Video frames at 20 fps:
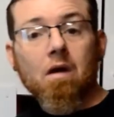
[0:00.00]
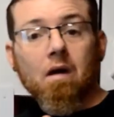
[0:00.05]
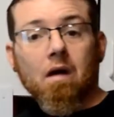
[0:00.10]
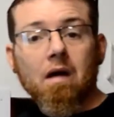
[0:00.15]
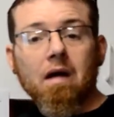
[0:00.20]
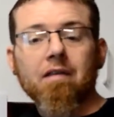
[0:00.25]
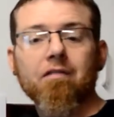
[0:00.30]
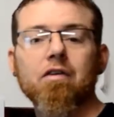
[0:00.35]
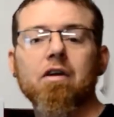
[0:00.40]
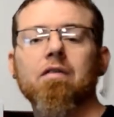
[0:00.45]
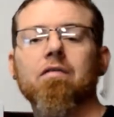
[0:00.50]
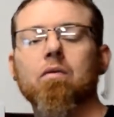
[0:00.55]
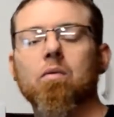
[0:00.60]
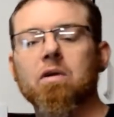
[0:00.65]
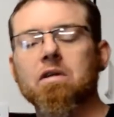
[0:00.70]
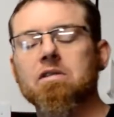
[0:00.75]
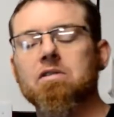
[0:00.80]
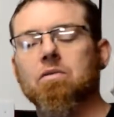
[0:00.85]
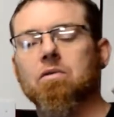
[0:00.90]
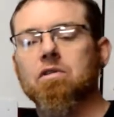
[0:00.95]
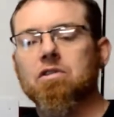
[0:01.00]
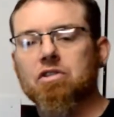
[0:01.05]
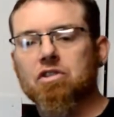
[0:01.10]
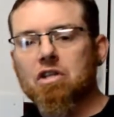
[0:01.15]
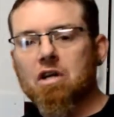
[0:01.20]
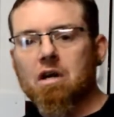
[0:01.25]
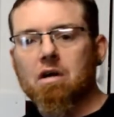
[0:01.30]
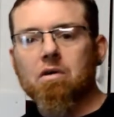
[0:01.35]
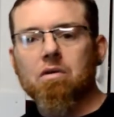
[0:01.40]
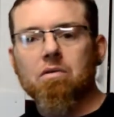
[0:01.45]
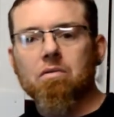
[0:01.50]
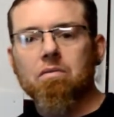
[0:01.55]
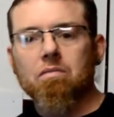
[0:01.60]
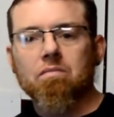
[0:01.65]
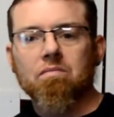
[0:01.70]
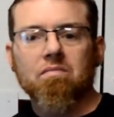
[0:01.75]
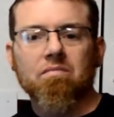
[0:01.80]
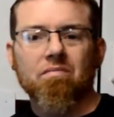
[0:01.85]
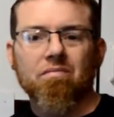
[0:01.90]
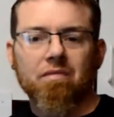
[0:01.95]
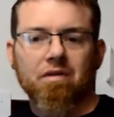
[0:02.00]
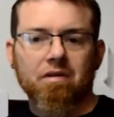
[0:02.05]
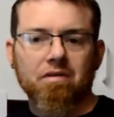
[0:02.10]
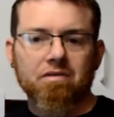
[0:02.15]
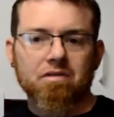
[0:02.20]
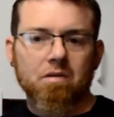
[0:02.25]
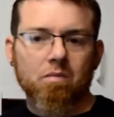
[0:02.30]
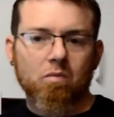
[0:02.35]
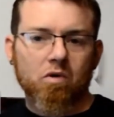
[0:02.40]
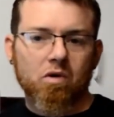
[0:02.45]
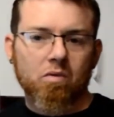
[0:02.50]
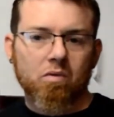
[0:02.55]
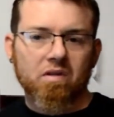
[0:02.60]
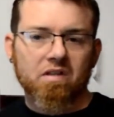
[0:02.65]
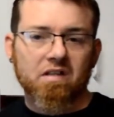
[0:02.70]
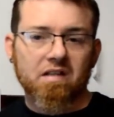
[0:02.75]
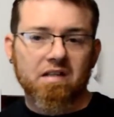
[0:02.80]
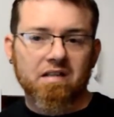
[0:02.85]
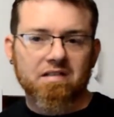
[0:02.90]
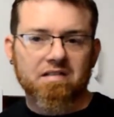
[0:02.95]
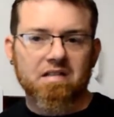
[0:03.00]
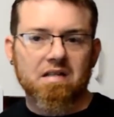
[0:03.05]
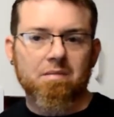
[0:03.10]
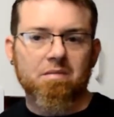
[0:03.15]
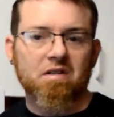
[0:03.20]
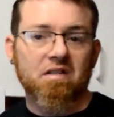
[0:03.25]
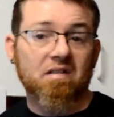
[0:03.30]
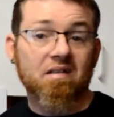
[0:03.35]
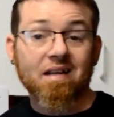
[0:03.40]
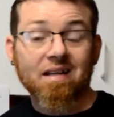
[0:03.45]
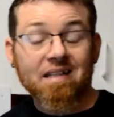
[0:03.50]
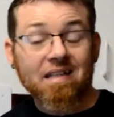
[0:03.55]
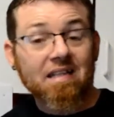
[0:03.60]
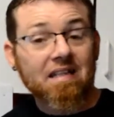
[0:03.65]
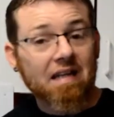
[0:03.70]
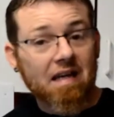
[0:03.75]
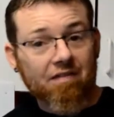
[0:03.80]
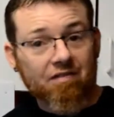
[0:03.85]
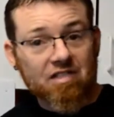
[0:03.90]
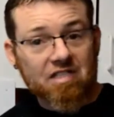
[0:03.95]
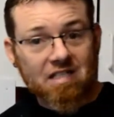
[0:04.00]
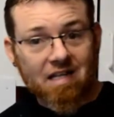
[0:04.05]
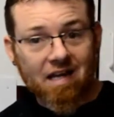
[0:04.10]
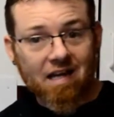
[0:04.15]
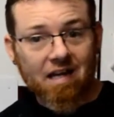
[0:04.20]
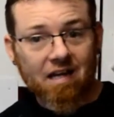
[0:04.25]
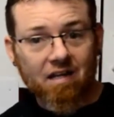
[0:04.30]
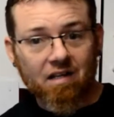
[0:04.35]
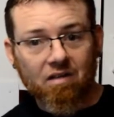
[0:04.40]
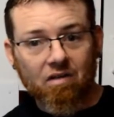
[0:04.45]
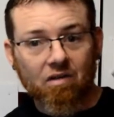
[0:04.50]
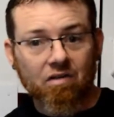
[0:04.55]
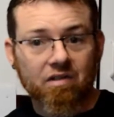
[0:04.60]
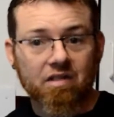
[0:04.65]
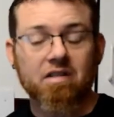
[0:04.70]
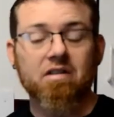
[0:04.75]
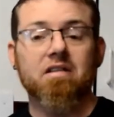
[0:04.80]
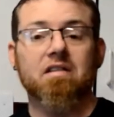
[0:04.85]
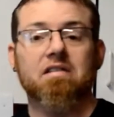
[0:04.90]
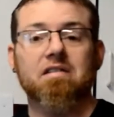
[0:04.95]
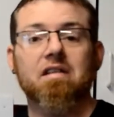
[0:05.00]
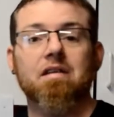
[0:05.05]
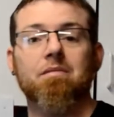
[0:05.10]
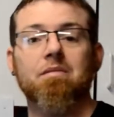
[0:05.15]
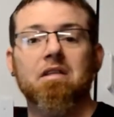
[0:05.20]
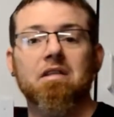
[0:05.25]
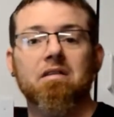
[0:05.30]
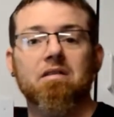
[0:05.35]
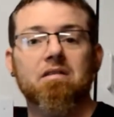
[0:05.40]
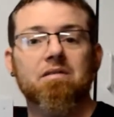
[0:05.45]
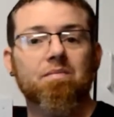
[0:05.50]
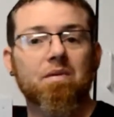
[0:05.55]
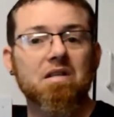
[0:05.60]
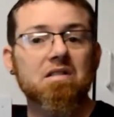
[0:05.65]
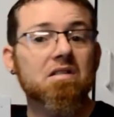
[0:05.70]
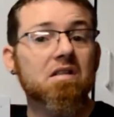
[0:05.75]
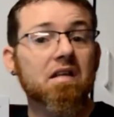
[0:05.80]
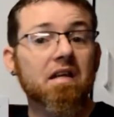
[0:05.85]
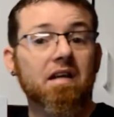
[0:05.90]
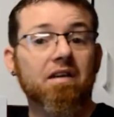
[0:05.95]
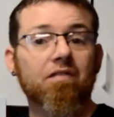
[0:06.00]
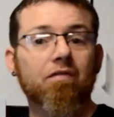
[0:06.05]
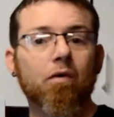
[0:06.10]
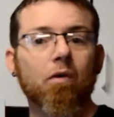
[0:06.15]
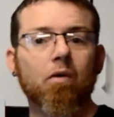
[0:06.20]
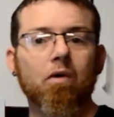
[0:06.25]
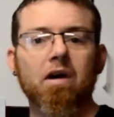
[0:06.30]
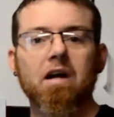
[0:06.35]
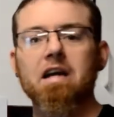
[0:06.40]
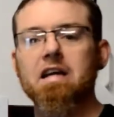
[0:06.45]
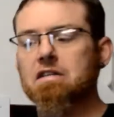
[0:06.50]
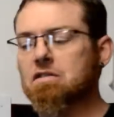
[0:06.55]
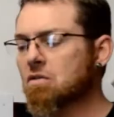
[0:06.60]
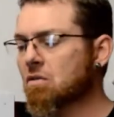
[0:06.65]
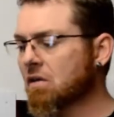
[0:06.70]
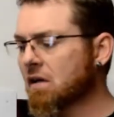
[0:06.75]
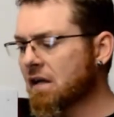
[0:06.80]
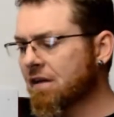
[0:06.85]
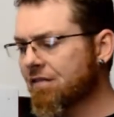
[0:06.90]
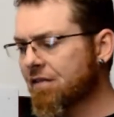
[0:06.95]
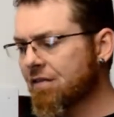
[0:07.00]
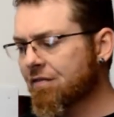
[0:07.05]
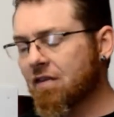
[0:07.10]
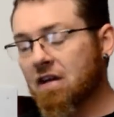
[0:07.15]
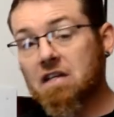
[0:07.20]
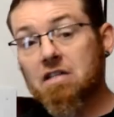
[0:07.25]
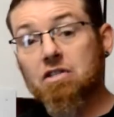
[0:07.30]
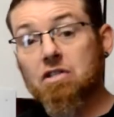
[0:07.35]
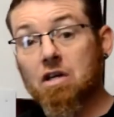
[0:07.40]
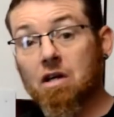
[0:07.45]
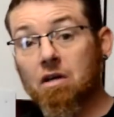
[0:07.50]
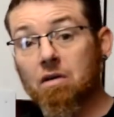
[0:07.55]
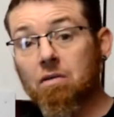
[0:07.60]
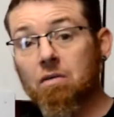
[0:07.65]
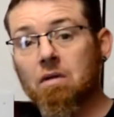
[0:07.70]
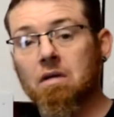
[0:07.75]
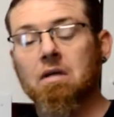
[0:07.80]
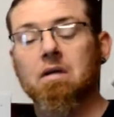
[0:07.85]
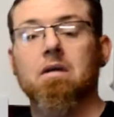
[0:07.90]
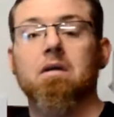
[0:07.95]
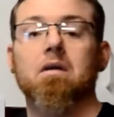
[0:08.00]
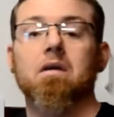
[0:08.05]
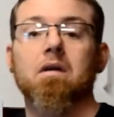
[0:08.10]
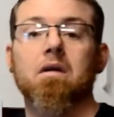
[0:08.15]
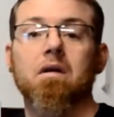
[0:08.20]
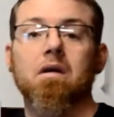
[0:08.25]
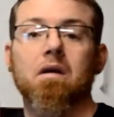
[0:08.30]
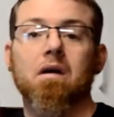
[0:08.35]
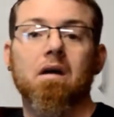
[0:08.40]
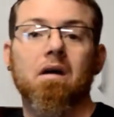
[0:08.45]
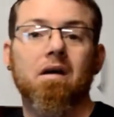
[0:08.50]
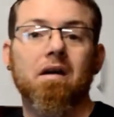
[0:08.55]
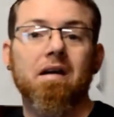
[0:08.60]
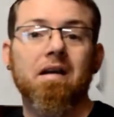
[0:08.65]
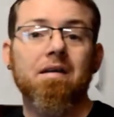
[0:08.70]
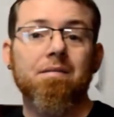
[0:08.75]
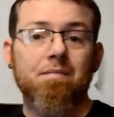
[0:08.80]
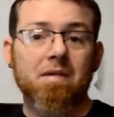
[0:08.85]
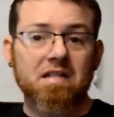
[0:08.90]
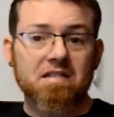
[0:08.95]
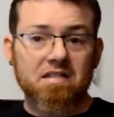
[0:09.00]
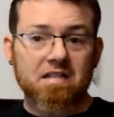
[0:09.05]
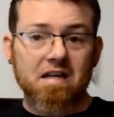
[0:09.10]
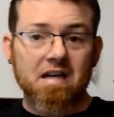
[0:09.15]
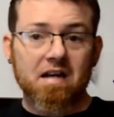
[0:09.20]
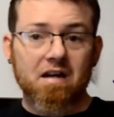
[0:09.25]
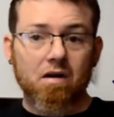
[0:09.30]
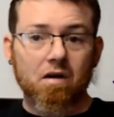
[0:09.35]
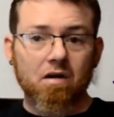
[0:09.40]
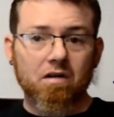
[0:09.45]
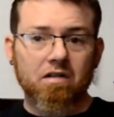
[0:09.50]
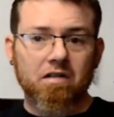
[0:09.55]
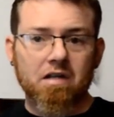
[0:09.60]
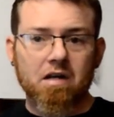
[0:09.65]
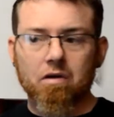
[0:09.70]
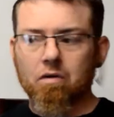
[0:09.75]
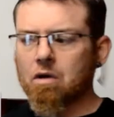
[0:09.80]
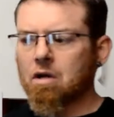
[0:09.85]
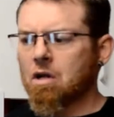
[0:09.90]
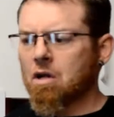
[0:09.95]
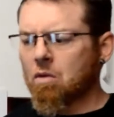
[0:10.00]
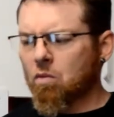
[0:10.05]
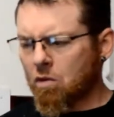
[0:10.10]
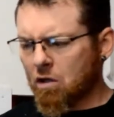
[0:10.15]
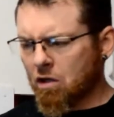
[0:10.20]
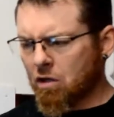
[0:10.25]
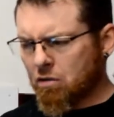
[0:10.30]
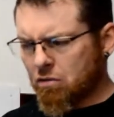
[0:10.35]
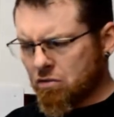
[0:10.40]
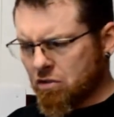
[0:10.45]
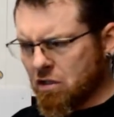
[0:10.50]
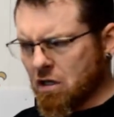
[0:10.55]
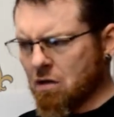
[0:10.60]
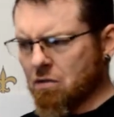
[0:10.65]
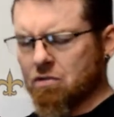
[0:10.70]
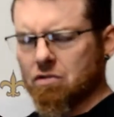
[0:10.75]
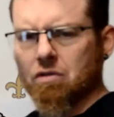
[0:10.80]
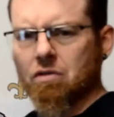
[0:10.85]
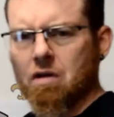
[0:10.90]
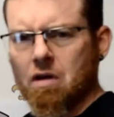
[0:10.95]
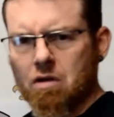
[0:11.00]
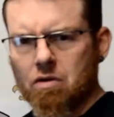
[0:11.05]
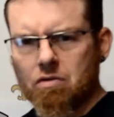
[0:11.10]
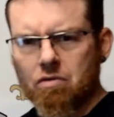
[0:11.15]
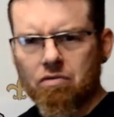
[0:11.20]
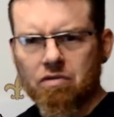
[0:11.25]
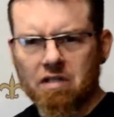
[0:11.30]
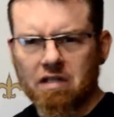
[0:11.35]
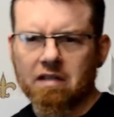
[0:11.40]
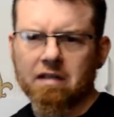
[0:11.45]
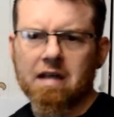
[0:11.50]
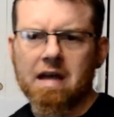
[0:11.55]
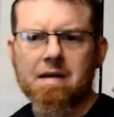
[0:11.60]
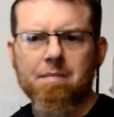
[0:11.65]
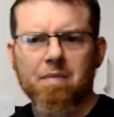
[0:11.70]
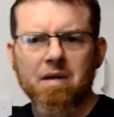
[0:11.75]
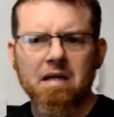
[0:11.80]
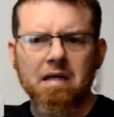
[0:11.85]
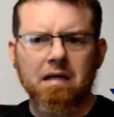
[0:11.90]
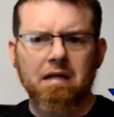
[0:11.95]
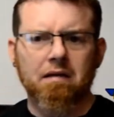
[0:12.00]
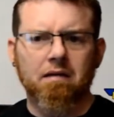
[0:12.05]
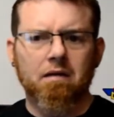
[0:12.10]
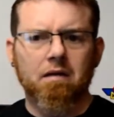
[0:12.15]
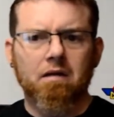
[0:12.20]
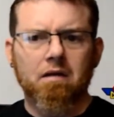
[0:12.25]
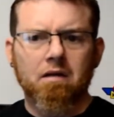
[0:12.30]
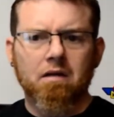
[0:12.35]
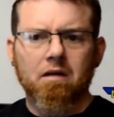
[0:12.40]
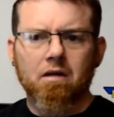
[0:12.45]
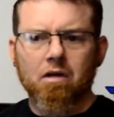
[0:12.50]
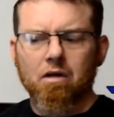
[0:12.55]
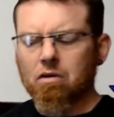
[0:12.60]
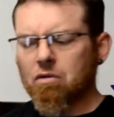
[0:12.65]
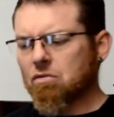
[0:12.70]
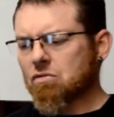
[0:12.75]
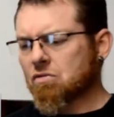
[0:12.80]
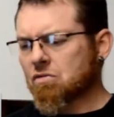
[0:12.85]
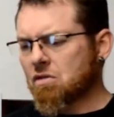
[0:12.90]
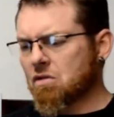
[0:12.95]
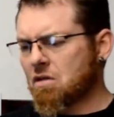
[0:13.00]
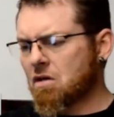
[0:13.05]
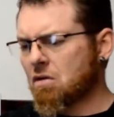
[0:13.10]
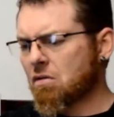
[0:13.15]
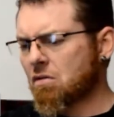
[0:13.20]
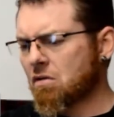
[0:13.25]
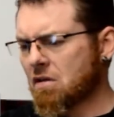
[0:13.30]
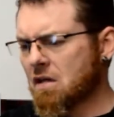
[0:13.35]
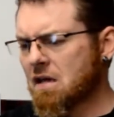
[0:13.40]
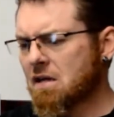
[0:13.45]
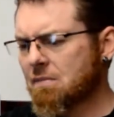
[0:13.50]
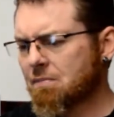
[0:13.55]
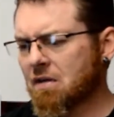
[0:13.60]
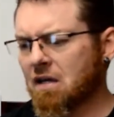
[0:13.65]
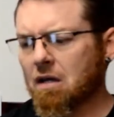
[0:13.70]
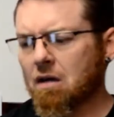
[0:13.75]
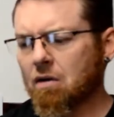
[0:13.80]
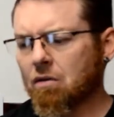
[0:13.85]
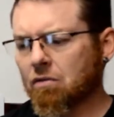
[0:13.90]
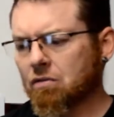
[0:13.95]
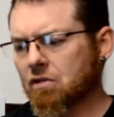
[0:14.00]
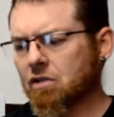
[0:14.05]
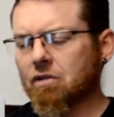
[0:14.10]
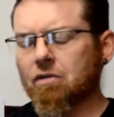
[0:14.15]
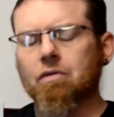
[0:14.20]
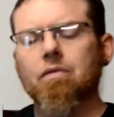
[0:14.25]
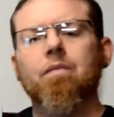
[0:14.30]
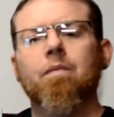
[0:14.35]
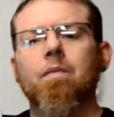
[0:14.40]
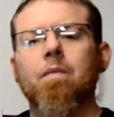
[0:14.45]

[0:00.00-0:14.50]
Have you ever went to a show somewhere with an exhibit and they didn't have a sign on their exhibit, especially at a 4-H or an FFA show? It makes it kind of hard to know, well, whose goats are those in that pen? Who do they belong to?